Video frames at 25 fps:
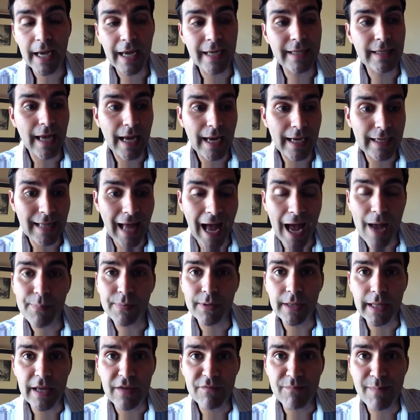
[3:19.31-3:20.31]
and and I
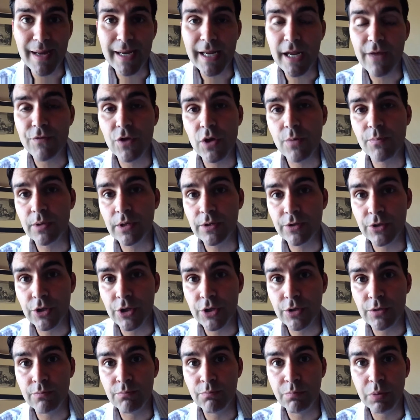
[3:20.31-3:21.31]
believe many of you be
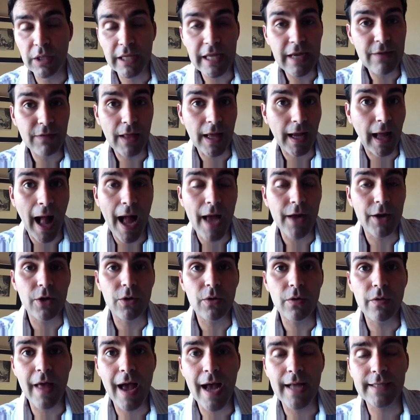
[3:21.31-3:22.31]
believe like I
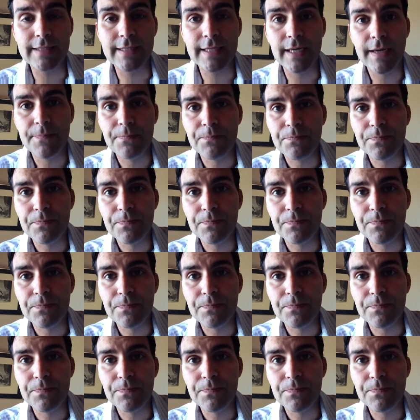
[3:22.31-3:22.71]
do that